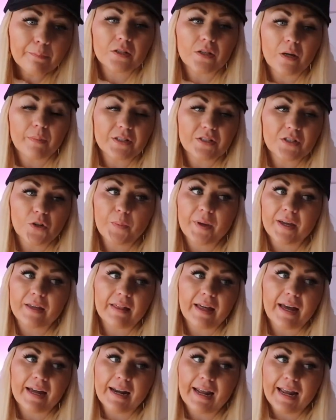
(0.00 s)
So I'm assuming
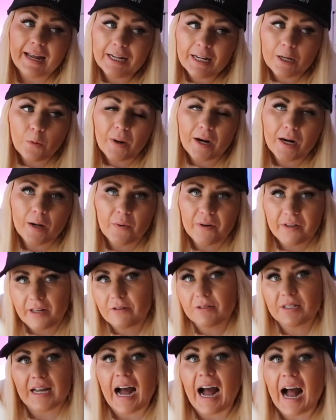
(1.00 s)
that anywhere where
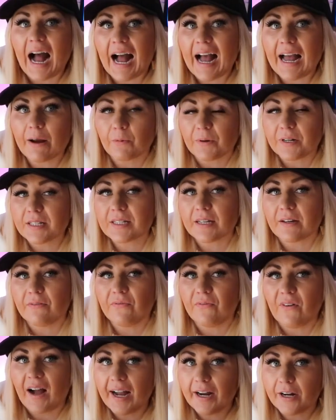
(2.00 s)
there's a high risk of
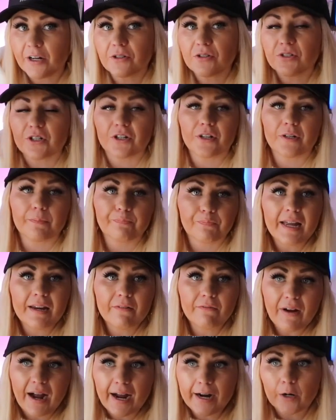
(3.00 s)
fires or
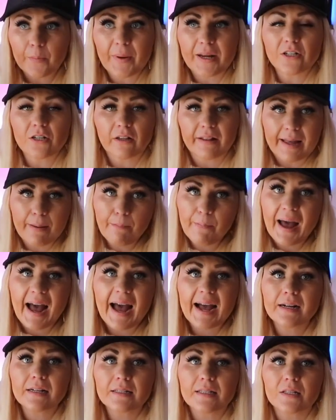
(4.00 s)
environmental
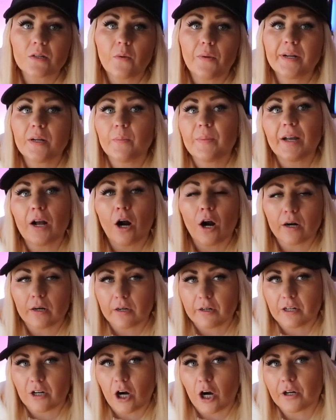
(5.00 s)
impacts is going to be
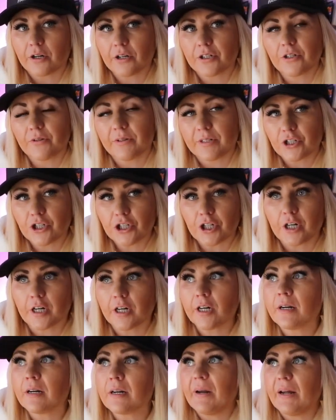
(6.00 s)
harder and harder to insure
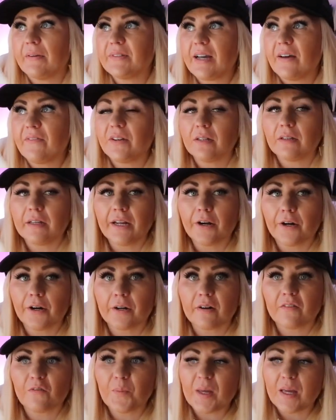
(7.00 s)
sure, but I've definitely
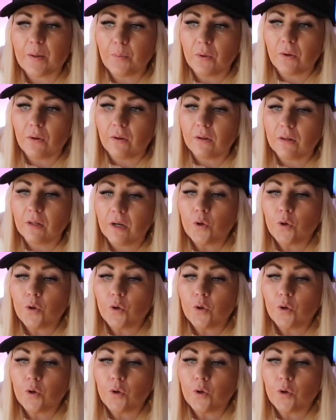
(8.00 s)
heard of people